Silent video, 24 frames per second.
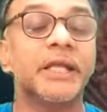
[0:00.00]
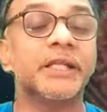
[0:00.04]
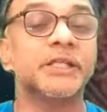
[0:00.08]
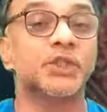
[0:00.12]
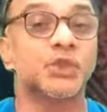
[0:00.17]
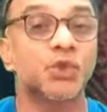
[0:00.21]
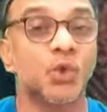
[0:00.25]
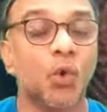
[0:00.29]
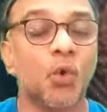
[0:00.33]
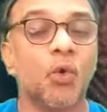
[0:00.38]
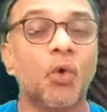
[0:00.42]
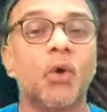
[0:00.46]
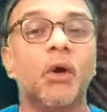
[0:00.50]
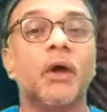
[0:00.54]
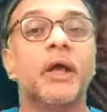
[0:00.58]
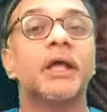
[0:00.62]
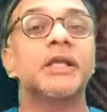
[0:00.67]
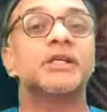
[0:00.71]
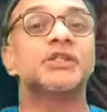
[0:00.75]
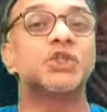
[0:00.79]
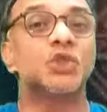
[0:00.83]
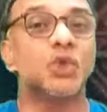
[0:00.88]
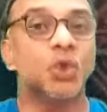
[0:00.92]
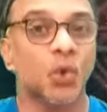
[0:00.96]
And so,
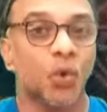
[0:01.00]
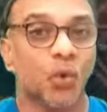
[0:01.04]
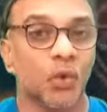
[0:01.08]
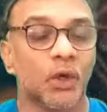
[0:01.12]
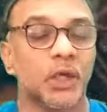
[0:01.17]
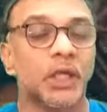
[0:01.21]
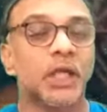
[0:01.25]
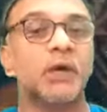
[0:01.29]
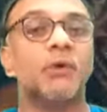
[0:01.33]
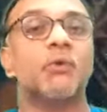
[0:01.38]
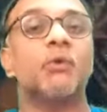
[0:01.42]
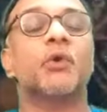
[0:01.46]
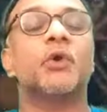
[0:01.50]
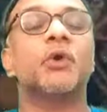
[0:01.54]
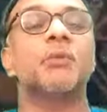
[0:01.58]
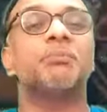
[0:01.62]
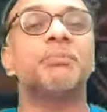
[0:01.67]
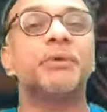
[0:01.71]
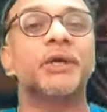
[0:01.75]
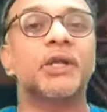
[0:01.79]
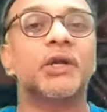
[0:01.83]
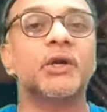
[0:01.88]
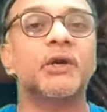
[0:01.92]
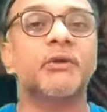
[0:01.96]
slowly over a
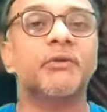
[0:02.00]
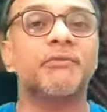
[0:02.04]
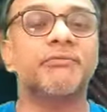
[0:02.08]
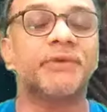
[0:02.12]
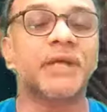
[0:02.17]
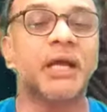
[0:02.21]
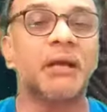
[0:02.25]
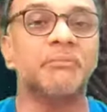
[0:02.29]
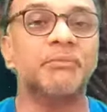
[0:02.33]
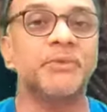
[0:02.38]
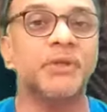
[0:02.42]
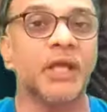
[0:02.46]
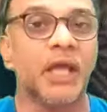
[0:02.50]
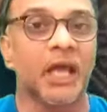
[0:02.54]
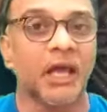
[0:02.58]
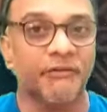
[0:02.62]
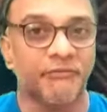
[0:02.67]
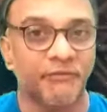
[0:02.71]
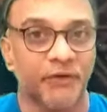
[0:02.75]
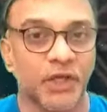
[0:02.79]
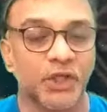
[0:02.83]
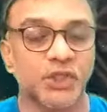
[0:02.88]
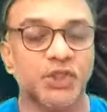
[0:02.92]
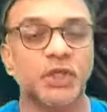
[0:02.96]
period of time, the
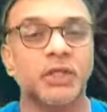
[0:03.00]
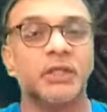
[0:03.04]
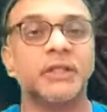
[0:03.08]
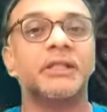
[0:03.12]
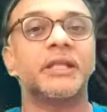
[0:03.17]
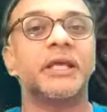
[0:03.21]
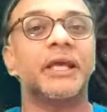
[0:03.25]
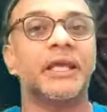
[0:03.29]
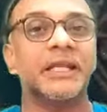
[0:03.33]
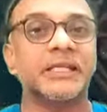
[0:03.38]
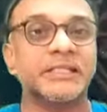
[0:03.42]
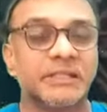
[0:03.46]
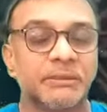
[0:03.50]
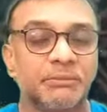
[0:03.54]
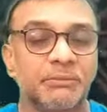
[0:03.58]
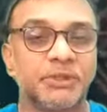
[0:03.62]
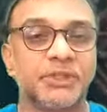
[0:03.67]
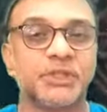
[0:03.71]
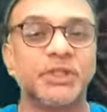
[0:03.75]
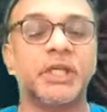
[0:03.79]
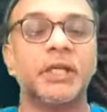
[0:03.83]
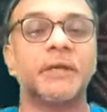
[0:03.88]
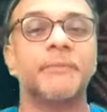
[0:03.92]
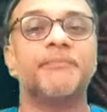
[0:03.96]
affection, the
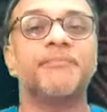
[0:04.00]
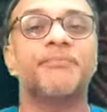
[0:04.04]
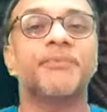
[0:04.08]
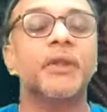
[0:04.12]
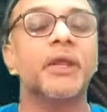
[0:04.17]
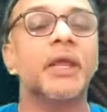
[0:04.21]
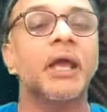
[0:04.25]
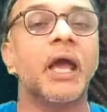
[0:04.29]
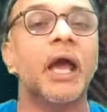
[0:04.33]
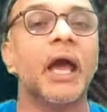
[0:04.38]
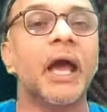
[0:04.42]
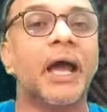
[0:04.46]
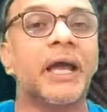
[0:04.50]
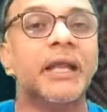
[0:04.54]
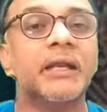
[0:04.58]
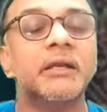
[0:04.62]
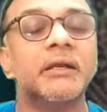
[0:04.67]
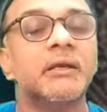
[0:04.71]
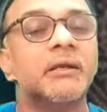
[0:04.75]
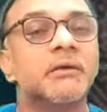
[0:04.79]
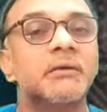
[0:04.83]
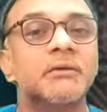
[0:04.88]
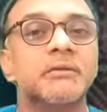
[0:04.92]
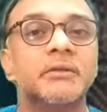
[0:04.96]
intimacy,
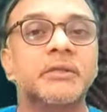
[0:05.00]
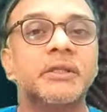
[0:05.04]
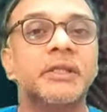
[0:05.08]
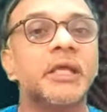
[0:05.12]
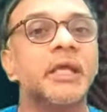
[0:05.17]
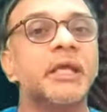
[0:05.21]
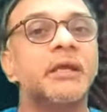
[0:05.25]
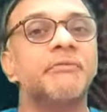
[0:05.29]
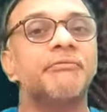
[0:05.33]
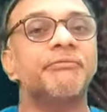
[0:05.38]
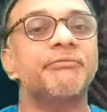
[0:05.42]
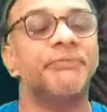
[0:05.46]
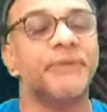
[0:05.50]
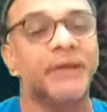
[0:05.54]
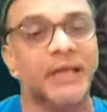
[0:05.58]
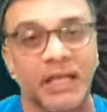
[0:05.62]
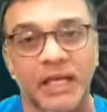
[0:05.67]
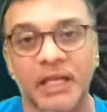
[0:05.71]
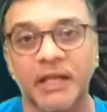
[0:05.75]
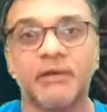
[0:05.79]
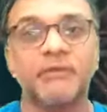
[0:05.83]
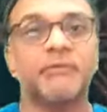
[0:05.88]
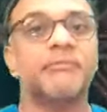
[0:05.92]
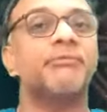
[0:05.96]
and the
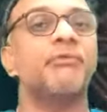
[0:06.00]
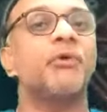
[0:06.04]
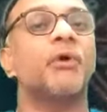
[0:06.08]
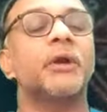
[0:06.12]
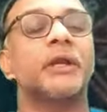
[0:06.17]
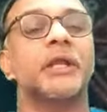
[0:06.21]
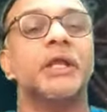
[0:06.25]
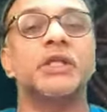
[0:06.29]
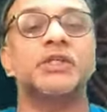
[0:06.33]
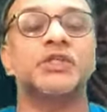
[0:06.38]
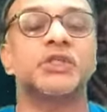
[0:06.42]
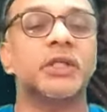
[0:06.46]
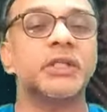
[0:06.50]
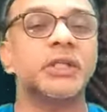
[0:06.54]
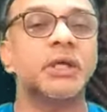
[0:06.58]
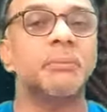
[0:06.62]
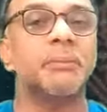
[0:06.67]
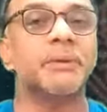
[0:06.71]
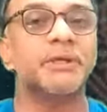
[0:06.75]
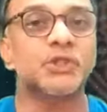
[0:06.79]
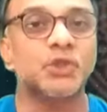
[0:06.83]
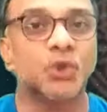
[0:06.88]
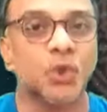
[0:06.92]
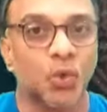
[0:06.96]
feeling for each other
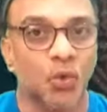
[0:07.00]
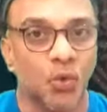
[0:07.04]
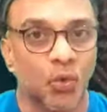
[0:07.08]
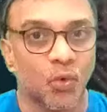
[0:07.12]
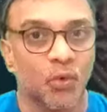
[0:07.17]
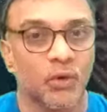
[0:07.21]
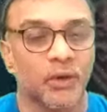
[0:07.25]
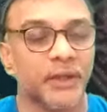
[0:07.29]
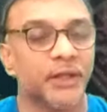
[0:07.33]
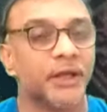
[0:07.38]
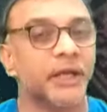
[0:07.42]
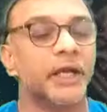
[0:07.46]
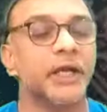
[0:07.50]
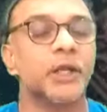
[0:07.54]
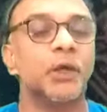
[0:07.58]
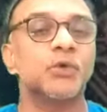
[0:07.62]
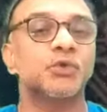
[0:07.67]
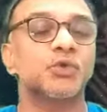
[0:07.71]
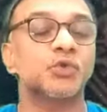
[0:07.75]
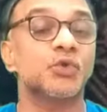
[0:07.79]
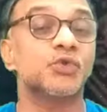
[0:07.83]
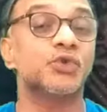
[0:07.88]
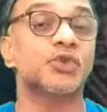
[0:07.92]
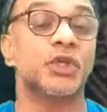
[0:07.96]
may slowly
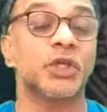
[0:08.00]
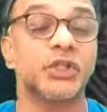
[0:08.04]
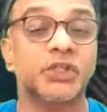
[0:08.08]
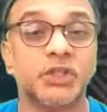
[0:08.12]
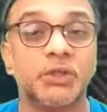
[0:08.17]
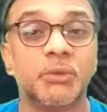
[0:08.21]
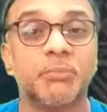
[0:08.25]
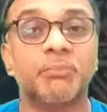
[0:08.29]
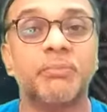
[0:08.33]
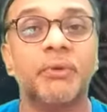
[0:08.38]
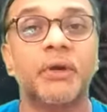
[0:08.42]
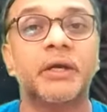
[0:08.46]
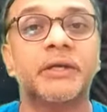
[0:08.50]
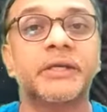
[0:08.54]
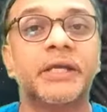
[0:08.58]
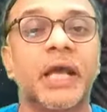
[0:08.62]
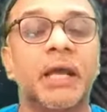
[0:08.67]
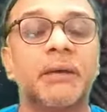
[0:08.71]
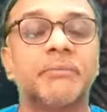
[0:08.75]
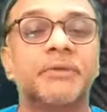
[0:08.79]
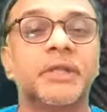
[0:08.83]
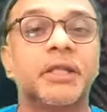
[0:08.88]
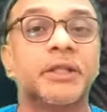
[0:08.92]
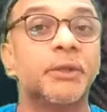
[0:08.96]
reduce to such a
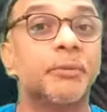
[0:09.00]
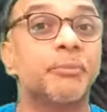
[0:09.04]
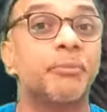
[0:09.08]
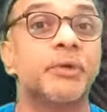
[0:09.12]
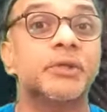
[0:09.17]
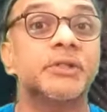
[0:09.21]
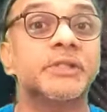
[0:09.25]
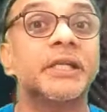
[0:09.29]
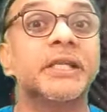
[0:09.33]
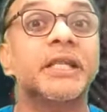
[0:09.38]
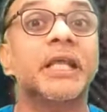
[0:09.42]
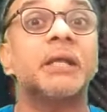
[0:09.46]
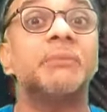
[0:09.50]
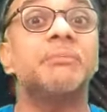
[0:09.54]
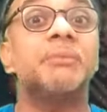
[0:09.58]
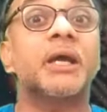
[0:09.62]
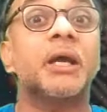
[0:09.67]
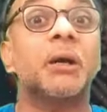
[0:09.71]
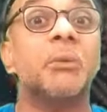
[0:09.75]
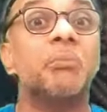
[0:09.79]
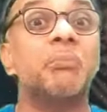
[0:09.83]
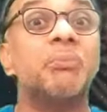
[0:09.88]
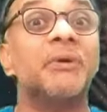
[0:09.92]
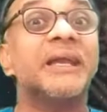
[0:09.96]
time that the person can be
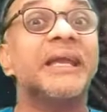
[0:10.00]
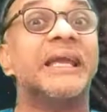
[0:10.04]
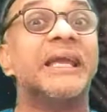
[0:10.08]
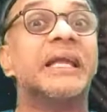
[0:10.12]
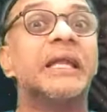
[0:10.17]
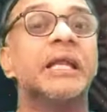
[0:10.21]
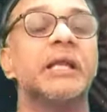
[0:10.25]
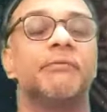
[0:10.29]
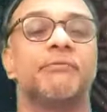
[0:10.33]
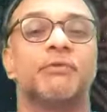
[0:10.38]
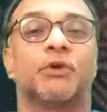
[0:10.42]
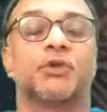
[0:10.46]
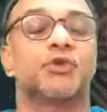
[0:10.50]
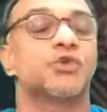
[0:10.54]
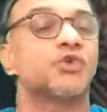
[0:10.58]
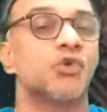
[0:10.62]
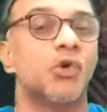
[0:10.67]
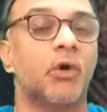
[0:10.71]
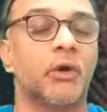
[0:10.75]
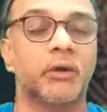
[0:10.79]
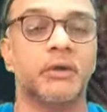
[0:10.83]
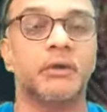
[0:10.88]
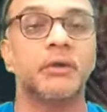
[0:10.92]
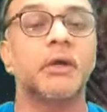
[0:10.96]
completely
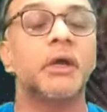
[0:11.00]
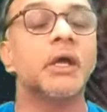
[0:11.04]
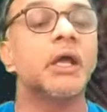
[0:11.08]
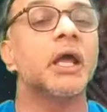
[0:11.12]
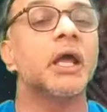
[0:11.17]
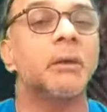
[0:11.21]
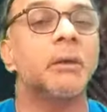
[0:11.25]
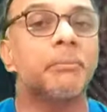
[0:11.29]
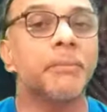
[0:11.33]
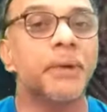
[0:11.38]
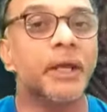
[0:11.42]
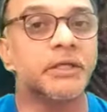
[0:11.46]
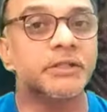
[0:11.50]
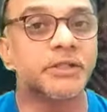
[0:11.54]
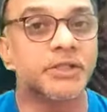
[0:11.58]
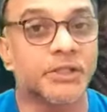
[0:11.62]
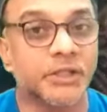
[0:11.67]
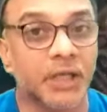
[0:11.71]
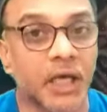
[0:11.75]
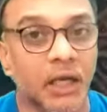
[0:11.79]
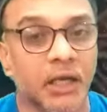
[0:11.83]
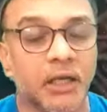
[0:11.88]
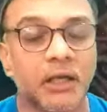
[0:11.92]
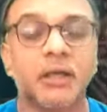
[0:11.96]
withdrawn, may
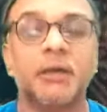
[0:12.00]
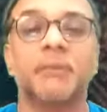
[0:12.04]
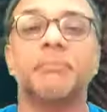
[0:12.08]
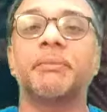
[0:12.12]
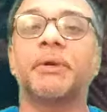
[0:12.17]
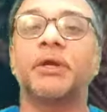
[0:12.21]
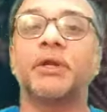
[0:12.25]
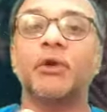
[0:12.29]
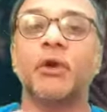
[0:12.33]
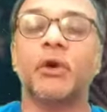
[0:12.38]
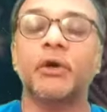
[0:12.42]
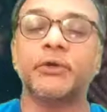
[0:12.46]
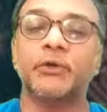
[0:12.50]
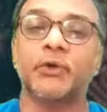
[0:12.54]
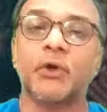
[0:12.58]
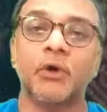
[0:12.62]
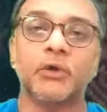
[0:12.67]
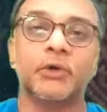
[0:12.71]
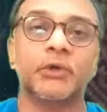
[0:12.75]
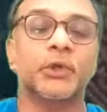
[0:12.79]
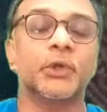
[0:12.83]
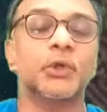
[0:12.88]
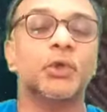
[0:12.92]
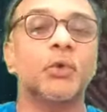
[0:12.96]
sulk, may not
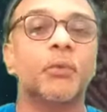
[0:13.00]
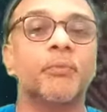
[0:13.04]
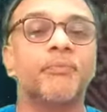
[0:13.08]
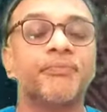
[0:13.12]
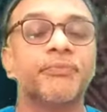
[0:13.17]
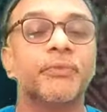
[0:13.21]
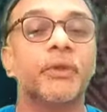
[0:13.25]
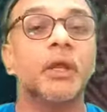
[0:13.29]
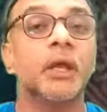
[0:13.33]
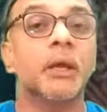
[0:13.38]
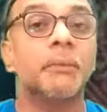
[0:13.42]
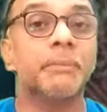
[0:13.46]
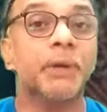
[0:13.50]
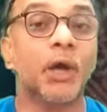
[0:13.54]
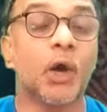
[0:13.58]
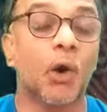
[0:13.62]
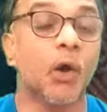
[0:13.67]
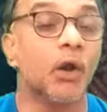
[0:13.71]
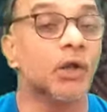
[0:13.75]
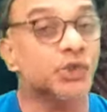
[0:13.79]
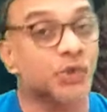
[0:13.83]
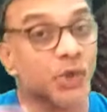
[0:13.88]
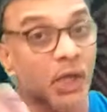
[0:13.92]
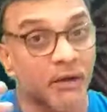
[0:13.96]
talk to you, may
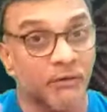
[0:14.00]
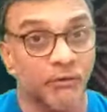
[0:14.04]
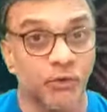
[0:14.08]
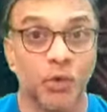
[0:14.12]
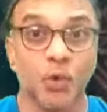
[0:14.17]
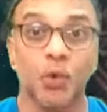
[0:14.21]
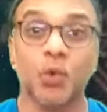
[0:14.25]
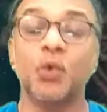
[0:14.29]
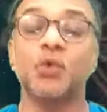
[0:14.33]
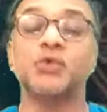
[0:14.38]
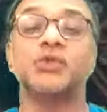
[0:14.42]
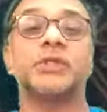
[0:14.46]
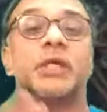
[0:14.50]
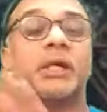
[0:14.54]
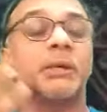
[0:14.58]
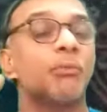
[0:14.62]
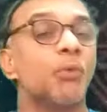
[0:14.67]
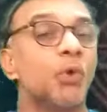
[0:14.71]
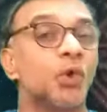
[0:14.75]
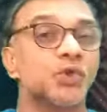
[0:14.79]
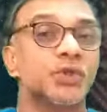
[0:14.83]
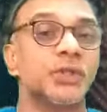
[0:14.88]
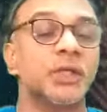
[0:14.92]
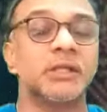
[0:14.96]
also have huge
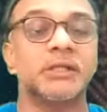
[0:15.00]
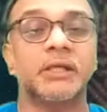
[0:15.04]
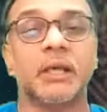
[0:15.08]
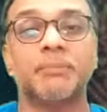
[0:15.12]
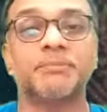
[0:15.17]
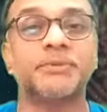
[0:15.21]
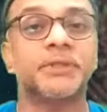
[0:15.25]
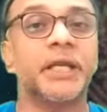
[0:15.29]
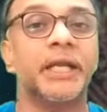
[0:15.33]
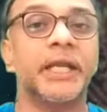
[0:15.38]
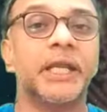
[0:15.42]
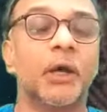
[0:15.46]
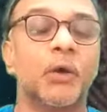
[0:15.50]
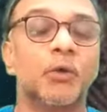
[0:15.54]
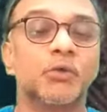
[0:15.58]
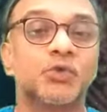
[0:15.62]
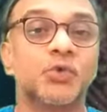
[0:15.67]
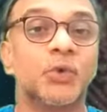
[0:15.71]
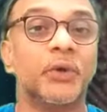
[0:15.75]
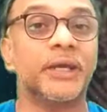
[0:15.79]
emotional ups and downs.